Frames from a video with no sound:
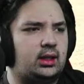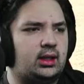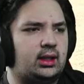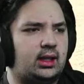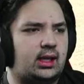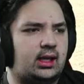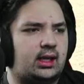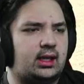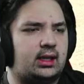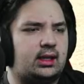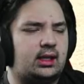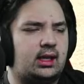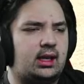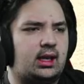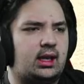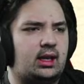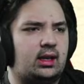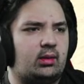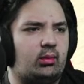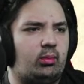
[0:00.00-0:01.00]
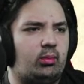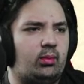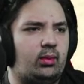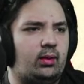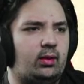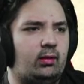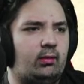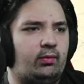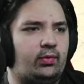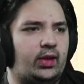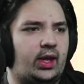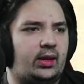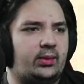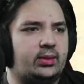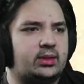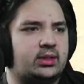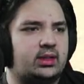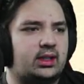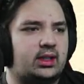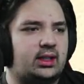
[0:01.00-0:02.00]
God damn. That
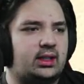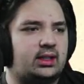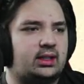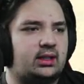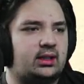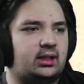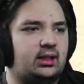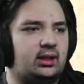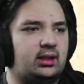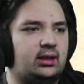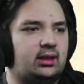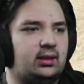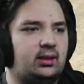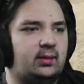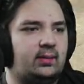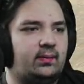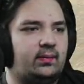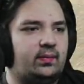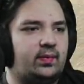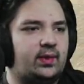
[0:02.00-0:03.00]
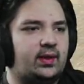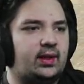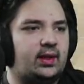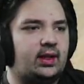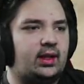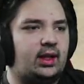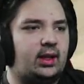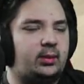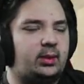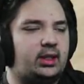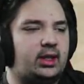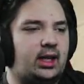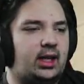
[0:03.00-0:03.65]
was like, I mean,